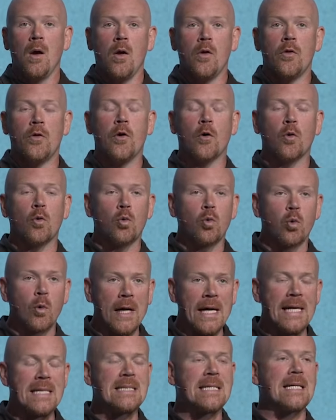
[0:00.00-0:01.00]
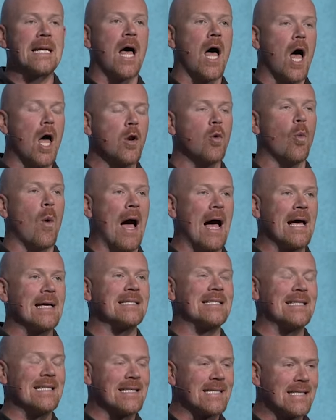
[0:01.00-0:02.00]
The reason unwise
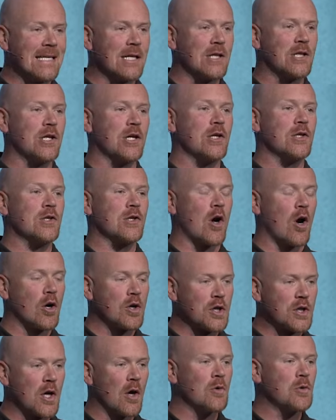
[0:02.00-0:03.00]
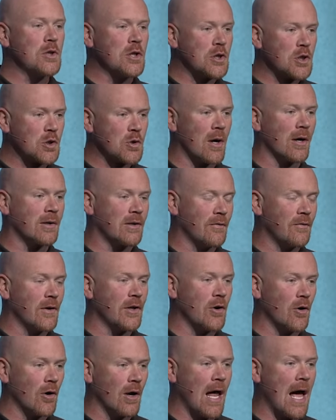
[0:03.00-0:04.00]
decisions are so destructive in
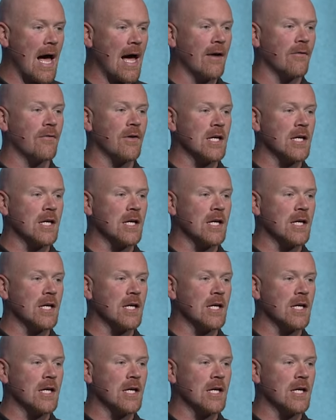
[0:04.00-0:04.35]
your life